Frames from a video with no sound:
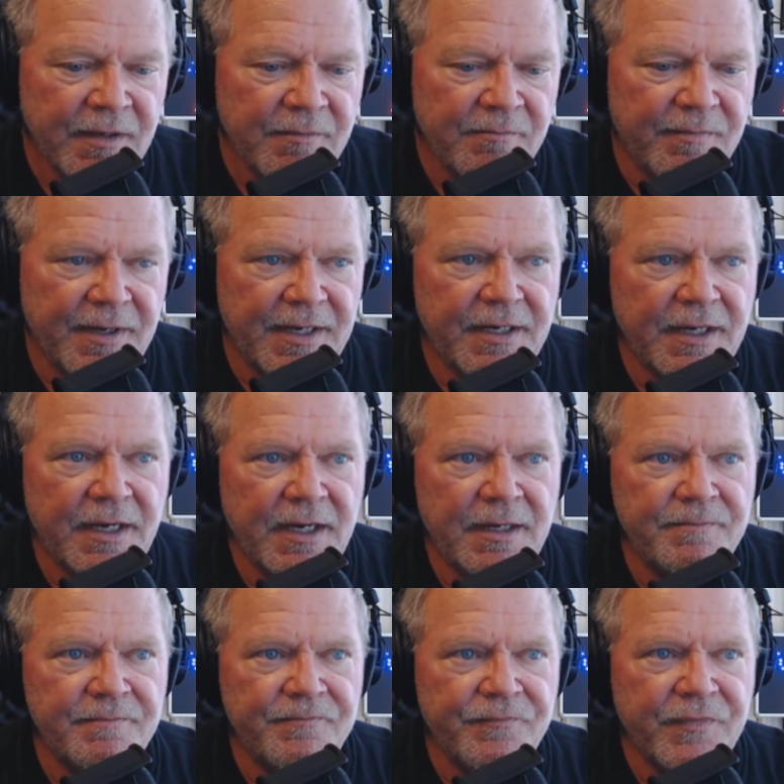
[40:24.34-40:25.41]
But
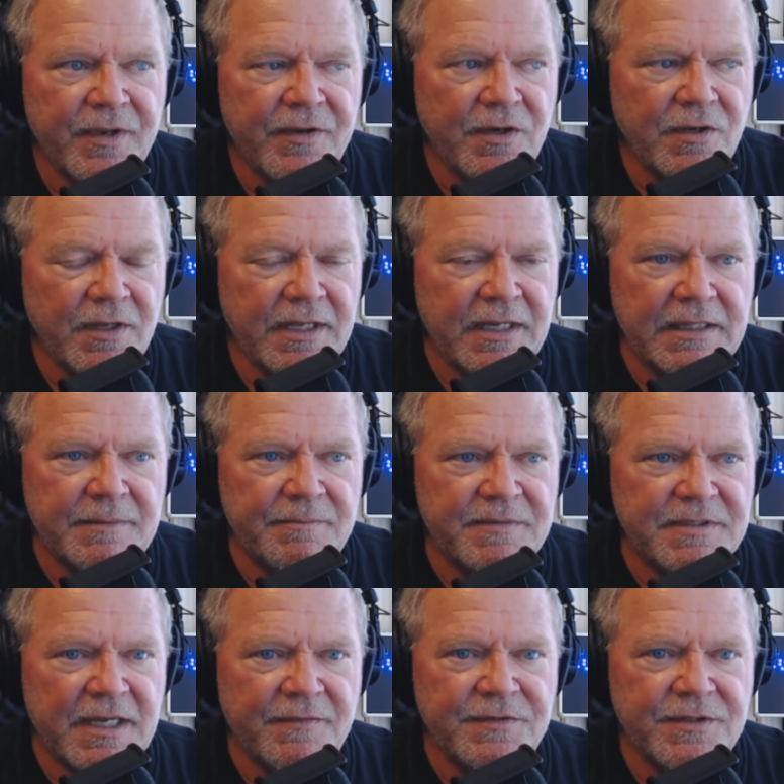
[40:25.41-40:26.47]
um, they're looking at
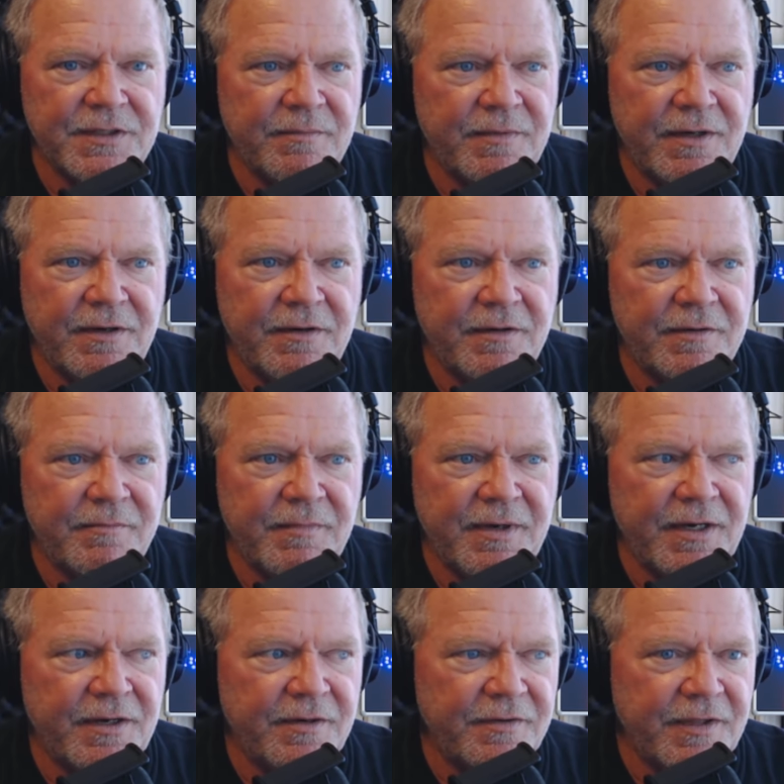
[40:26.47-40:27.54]
themselves in the mirror,
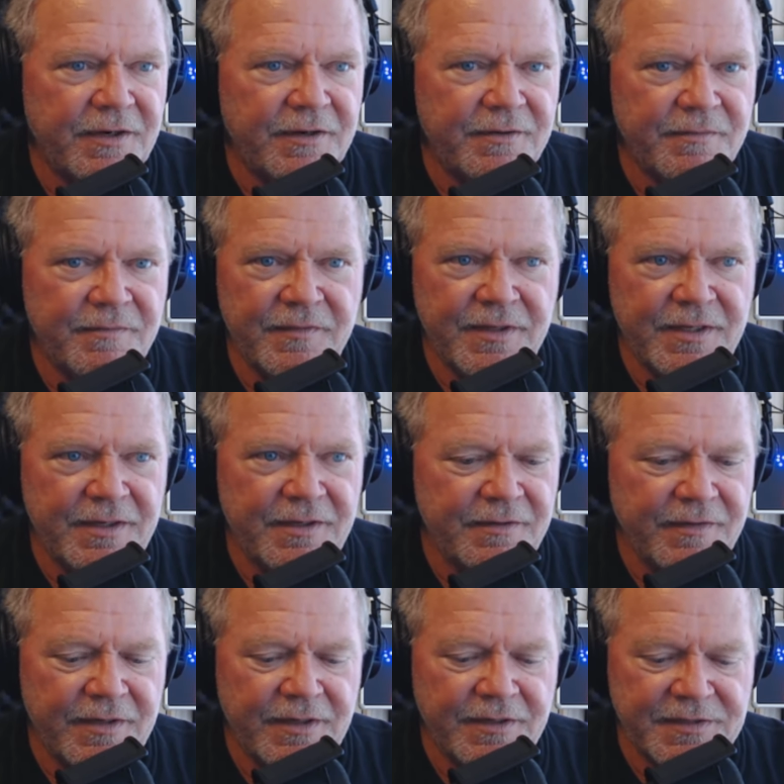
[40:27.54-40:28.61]
mirror, and they're they're
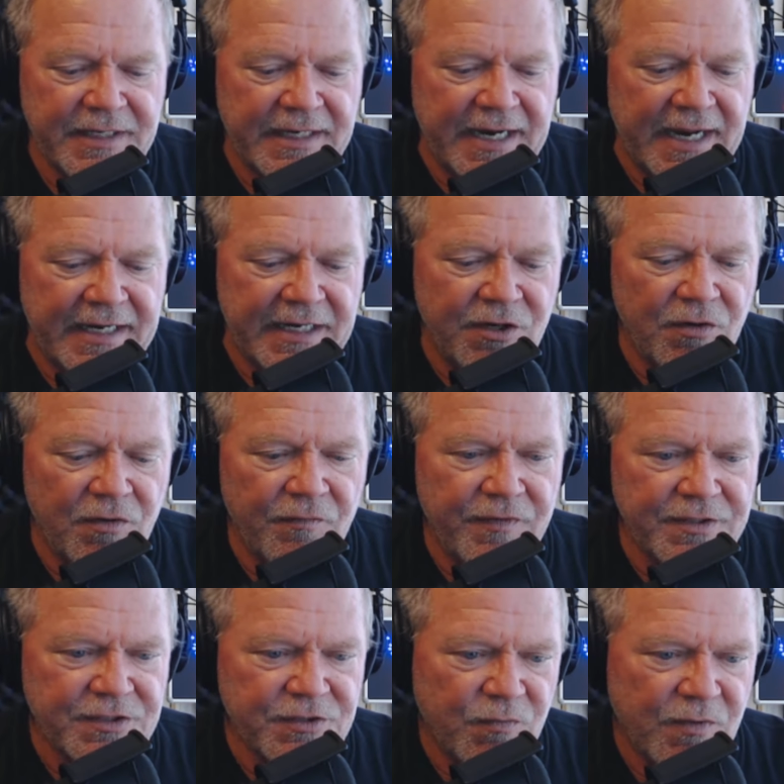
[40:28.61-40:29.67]
they're saying, "I didn't know
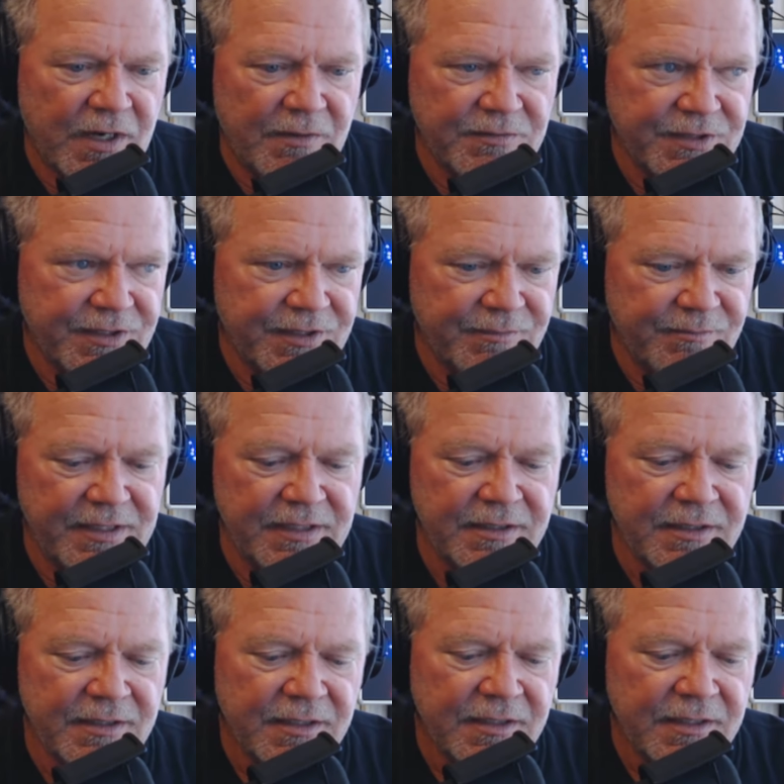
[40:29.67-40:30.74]
this is where I was going to
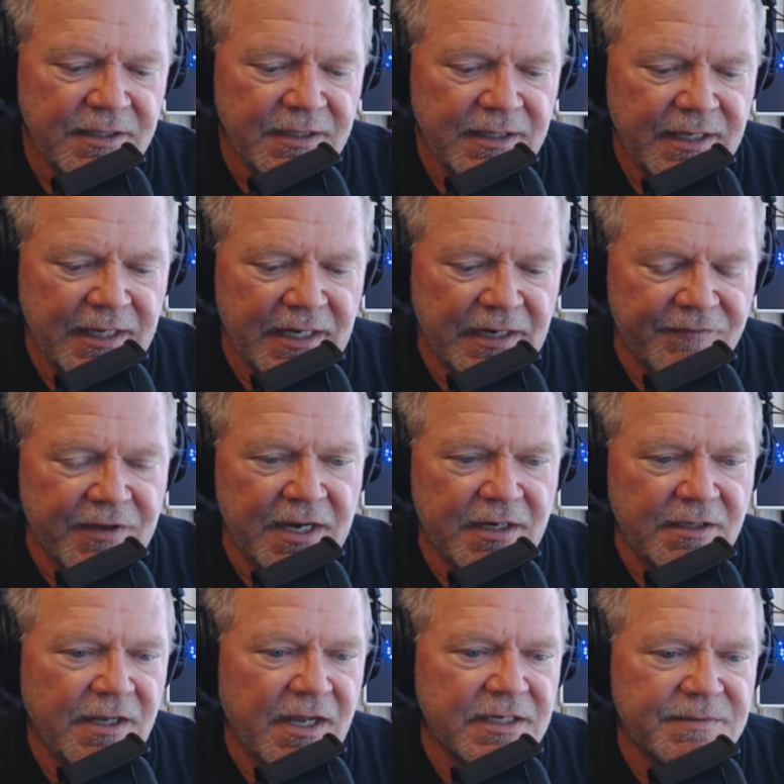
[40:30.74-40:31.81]
be, and I've kind
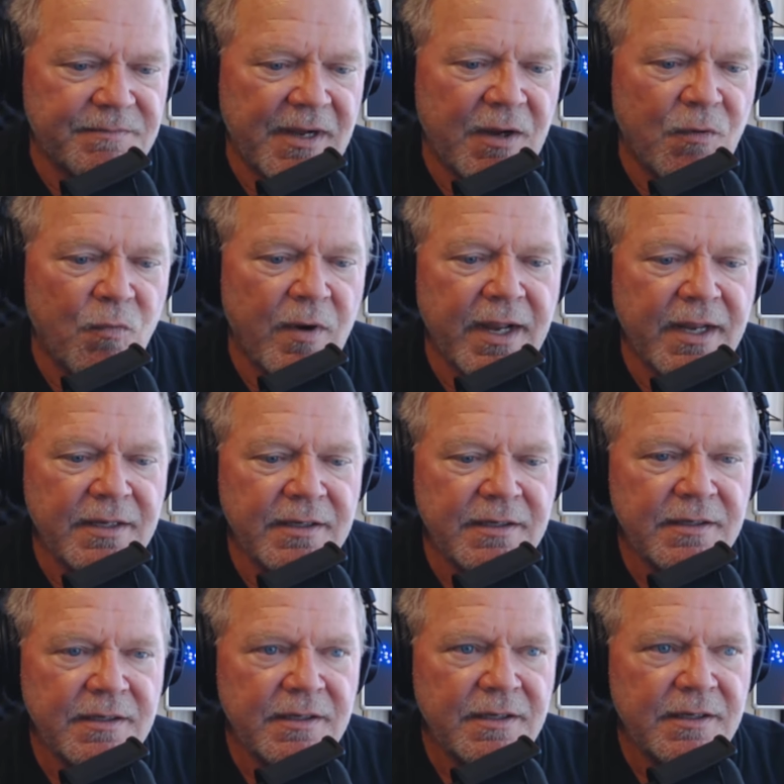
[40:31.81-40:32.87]
of lost my way."
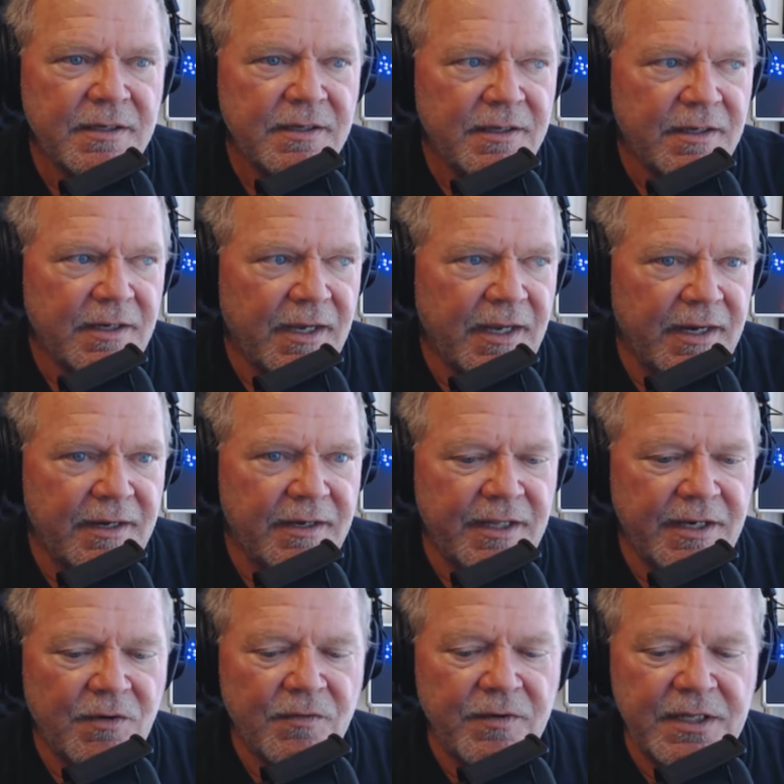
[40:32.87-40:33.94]
Mm-hmm. And
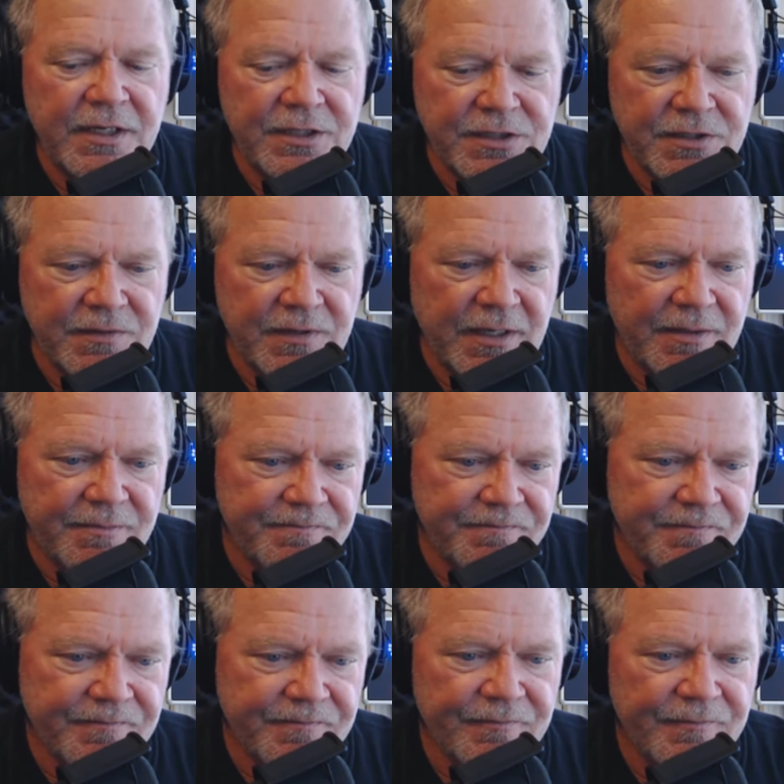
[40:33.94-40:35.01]
they don't need a tune-up;
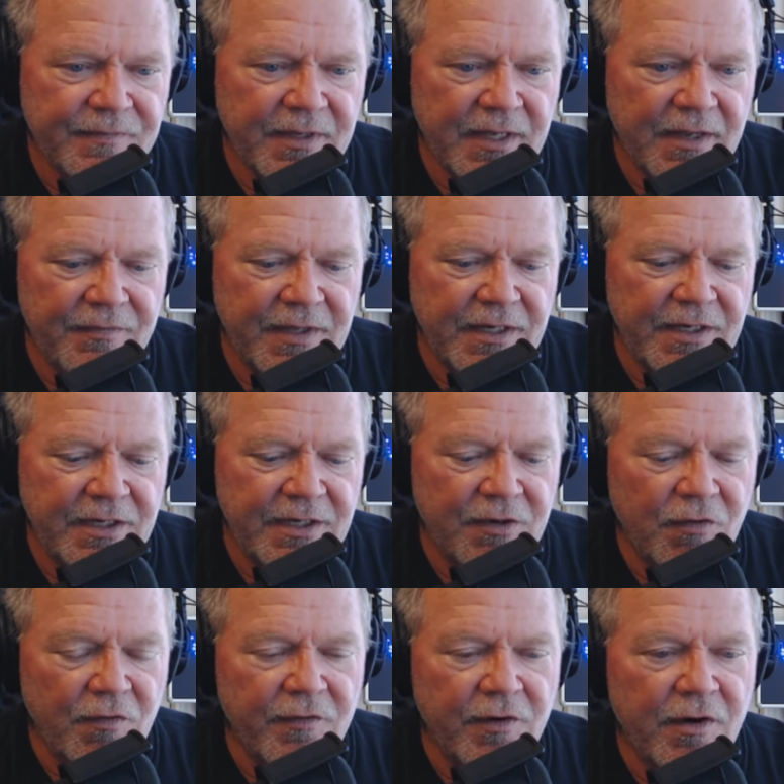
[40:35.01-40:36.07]
they need an
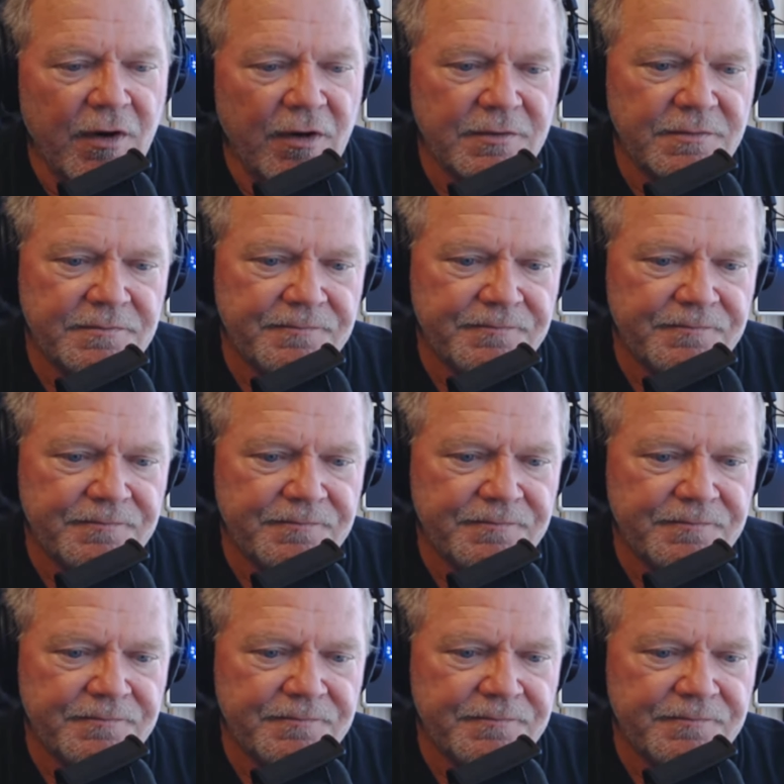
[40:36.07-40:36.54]
overhaul.